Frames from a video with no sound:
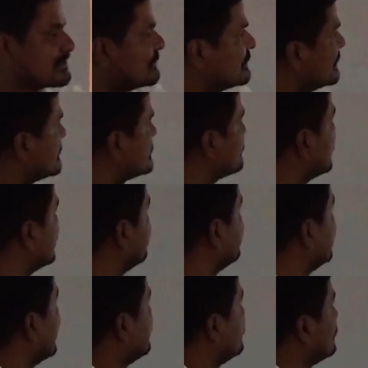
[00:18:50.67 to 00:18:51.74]
So this one
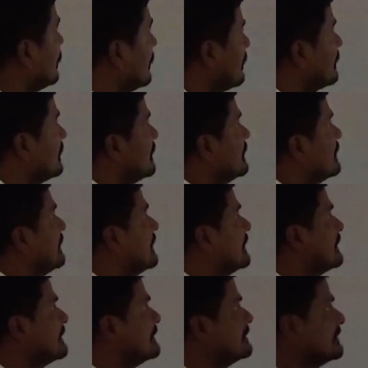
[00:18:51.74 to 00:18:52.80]
we have to
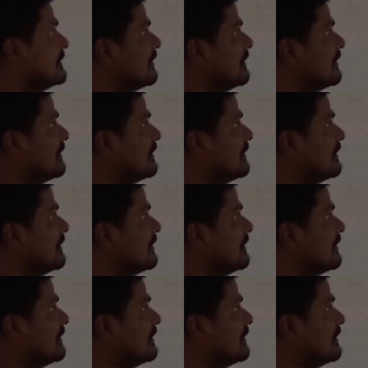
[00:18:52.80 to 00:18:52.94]
learn.